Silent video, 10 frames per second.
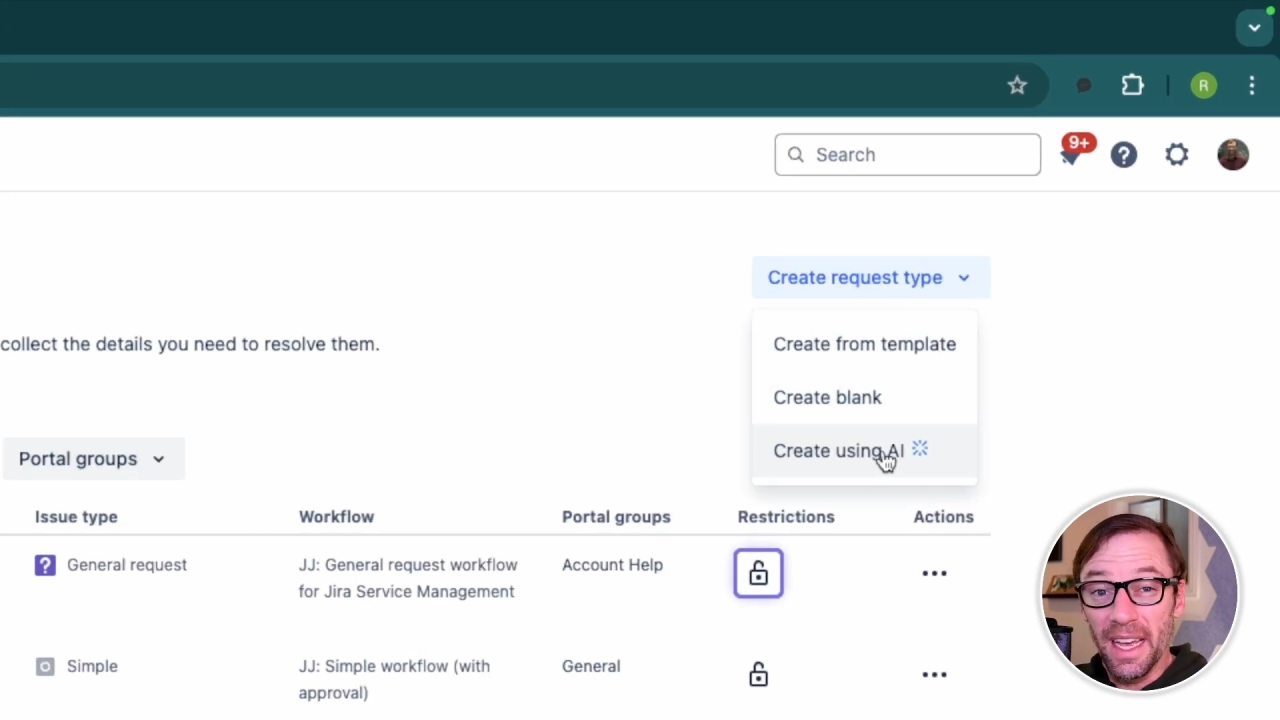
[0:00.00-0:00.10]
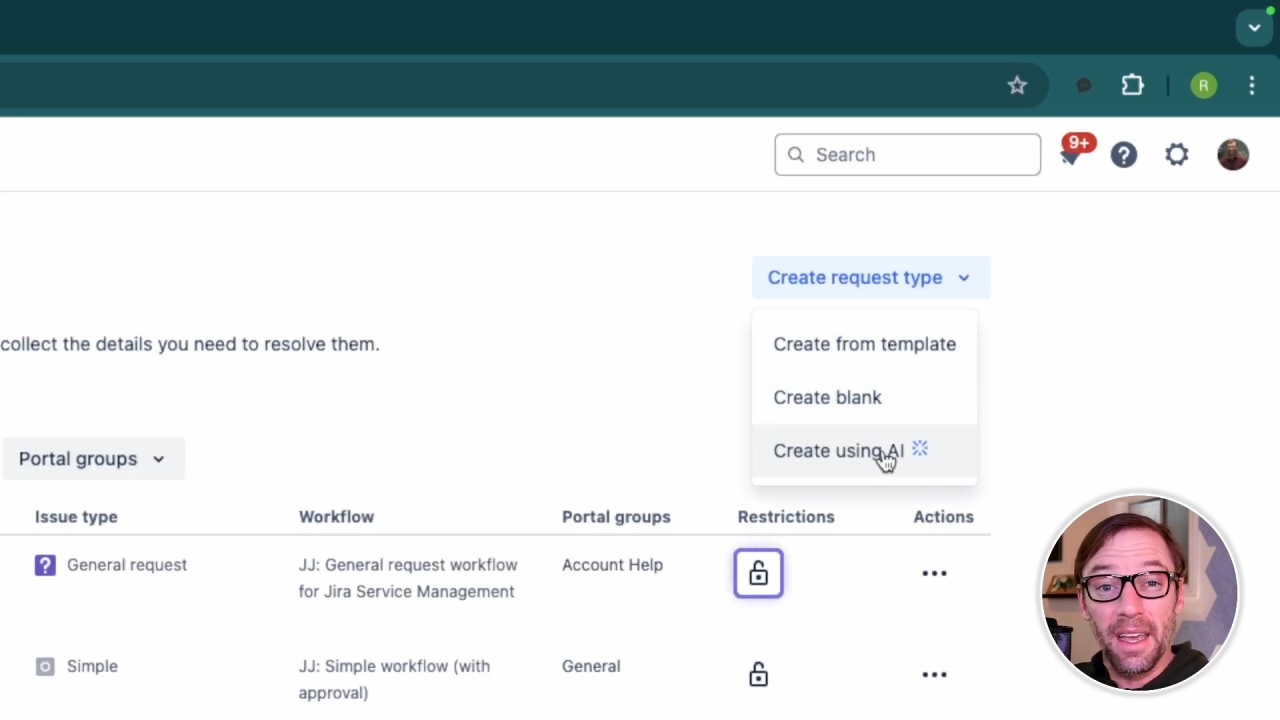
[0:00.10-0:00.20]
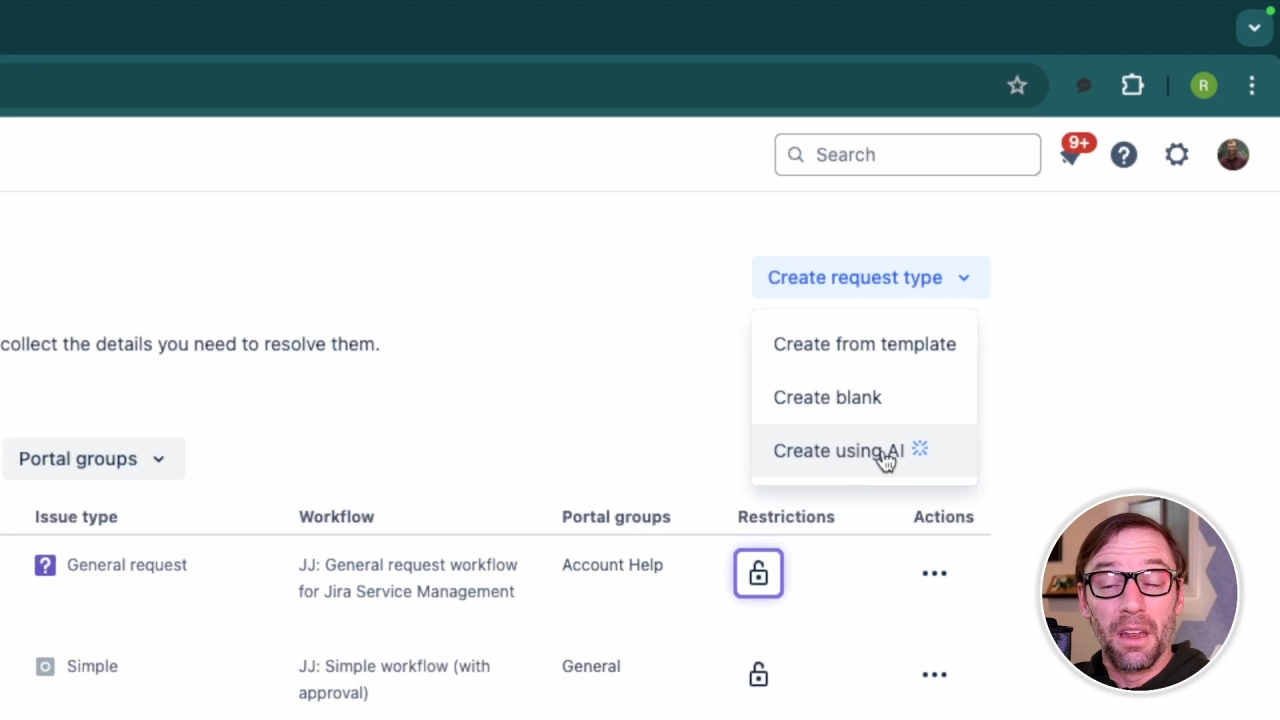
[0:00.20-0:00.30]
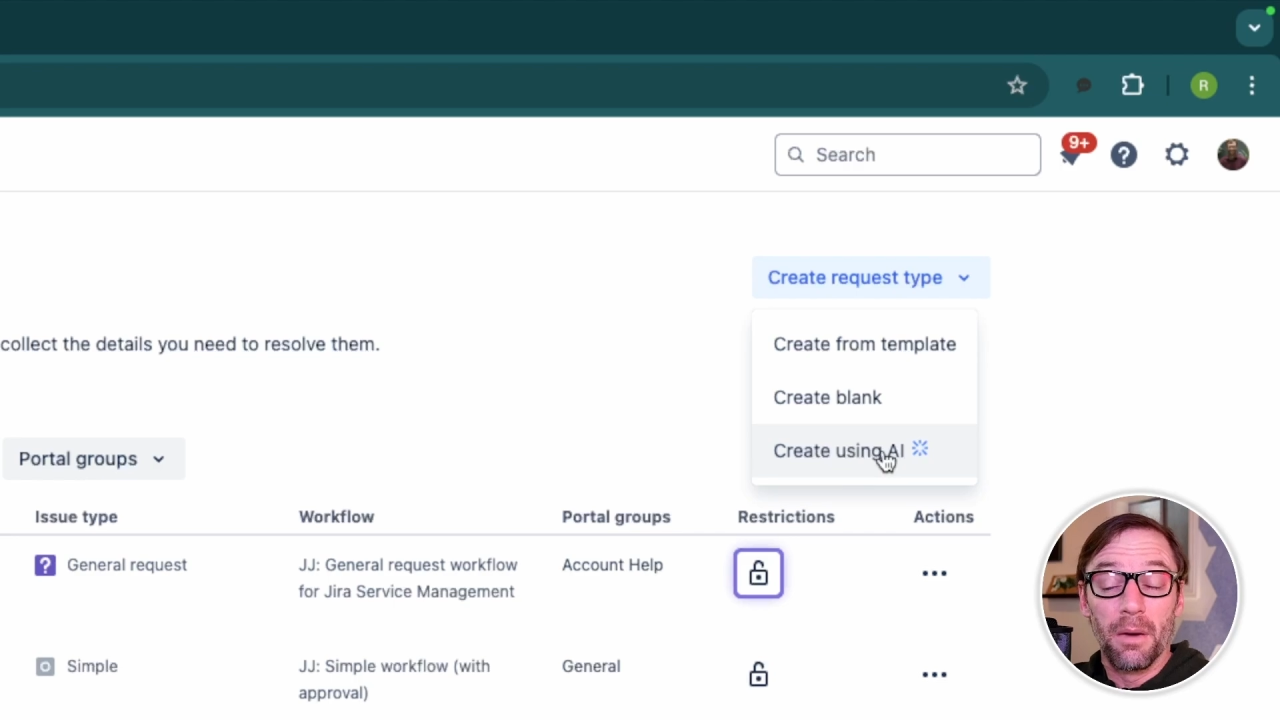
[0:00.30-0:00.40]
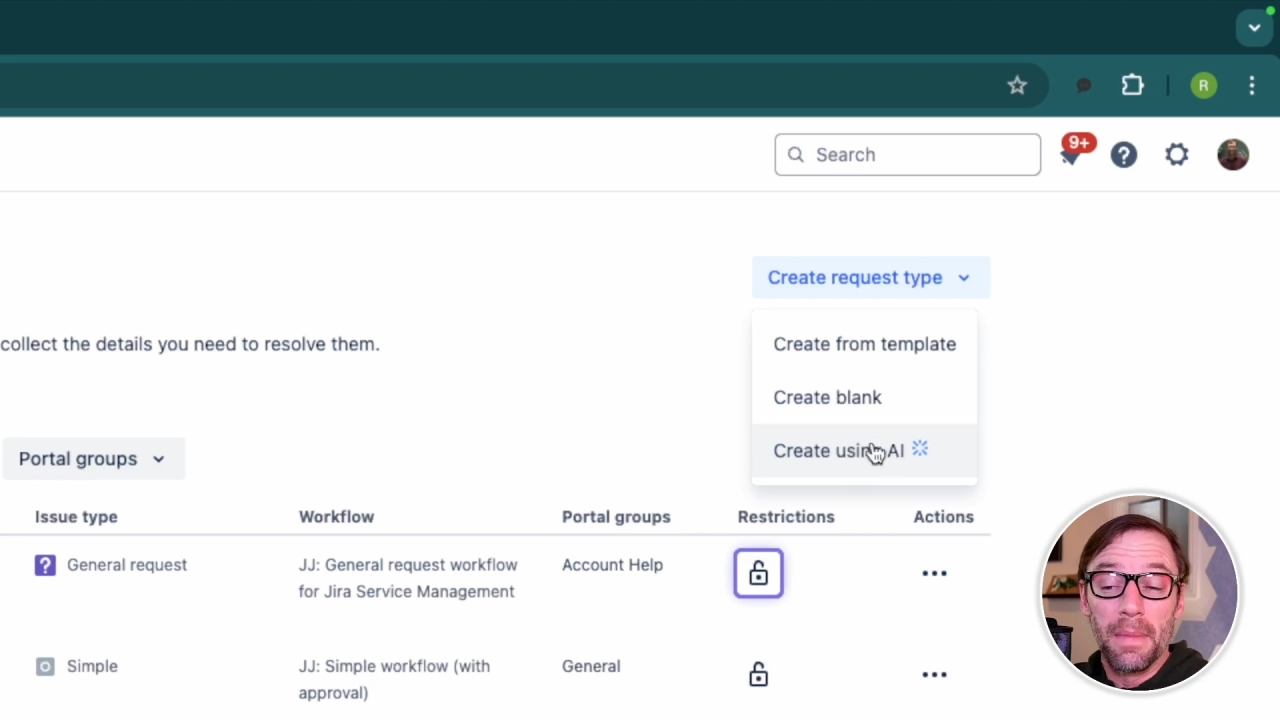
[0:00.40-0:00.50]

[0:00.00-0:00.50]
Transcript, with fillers: that can help